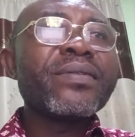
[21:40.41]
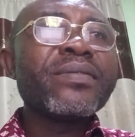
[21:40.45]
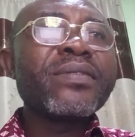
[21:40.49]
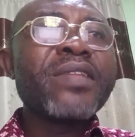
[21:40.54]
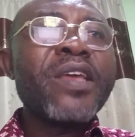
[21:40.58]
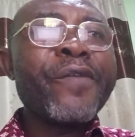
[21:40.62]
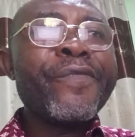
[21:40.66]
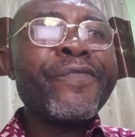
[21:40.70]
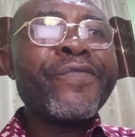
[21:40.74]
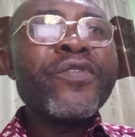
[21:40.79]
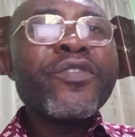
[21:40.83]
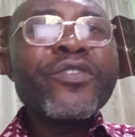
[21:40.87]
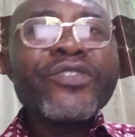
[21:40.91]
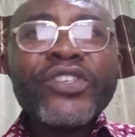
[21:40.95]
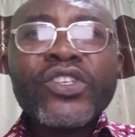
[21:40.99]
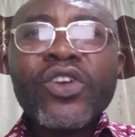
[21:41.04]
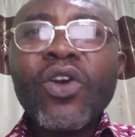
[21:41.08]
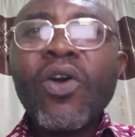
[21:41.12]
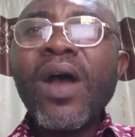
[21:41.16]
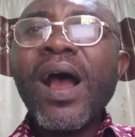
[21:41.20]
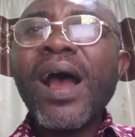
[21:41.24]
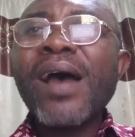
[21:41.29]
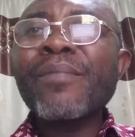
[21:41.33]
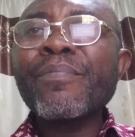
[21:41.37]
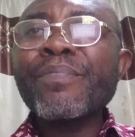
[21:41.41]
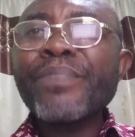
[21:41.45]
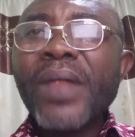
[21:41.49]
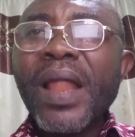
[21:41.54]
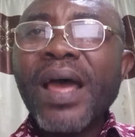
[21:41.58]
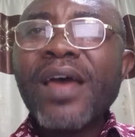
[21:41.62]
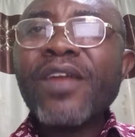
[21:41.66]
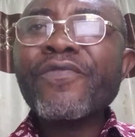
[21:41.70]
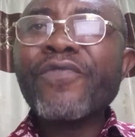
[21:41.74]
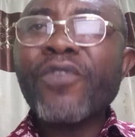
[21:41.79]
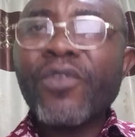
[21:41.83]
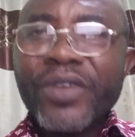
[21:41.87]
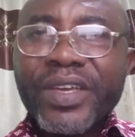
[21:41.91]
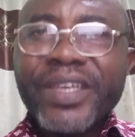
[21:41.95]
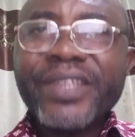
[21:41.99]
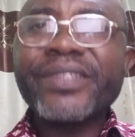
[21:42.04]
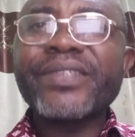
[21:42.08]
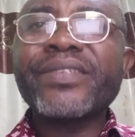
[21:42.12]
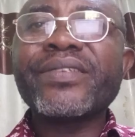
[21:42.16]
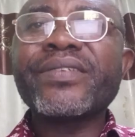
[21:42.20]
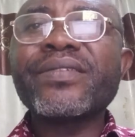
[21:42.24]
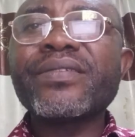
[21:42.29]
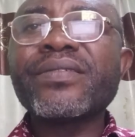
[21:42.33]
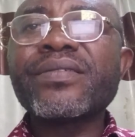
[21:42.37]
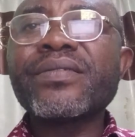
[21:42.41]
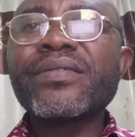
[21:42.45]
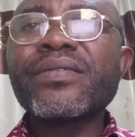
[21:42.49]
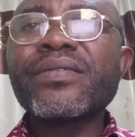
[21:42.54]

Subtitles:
the future and plan for it.